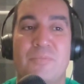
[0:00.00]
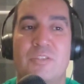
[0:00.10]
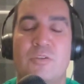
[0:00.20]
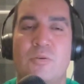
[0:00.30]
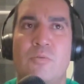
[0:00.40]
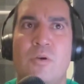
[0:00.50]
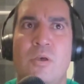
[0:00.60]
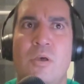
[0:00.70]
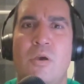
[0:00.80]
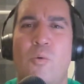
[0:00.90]
So
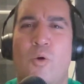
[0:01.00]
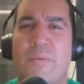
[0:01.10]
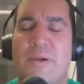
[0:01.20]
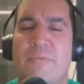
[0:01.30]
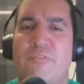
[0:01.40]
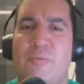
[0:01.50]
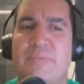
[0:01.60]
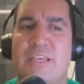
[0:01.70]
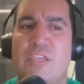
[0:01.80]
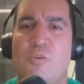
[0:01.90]
where I'm coming from is
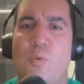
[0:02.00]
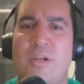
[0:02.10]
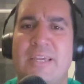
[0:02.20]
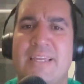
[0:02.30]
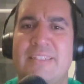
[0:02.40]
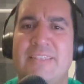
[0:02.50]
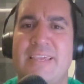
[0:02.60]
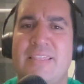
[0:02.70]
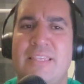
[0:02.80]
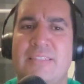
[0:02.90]
that you want to kind of
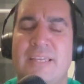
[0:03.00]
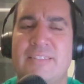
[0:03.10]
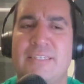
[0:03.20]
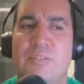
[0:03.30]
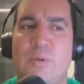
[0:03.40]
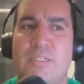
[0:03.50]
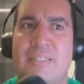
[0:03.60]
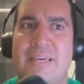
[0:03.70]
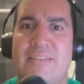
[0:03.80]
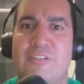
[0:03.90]
take these next 6 weeks
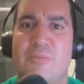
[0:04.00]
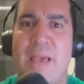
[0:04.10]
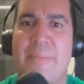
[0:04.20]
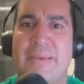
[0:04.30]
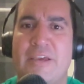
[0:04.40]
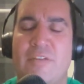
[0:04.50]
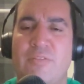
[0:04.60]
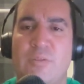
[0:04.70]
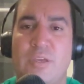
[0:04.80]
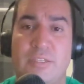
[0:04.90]
and kind of start mapping out a
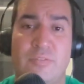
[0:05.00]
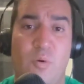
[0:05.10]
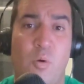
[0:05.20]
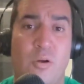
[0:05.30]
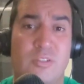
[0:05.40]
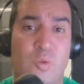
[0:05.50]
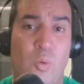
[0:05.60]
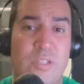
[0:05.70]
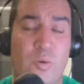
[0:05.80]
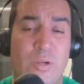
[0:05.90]
few things for
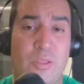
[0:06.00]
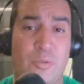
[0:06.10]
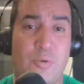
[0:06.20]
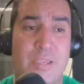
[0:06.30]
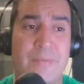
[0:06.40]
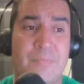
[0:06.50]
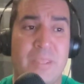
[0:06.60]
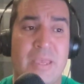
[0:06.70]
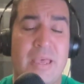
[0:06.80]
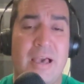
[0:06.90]
2023,
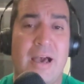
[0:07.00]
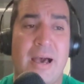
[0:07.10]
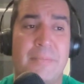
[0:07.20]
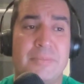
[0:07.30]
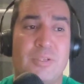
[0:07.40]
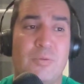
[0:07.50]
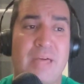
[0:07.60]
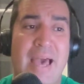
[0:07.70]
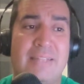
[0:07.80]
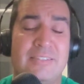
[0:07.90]
so
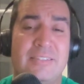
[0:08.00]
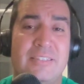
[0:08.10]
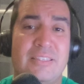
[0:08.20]
that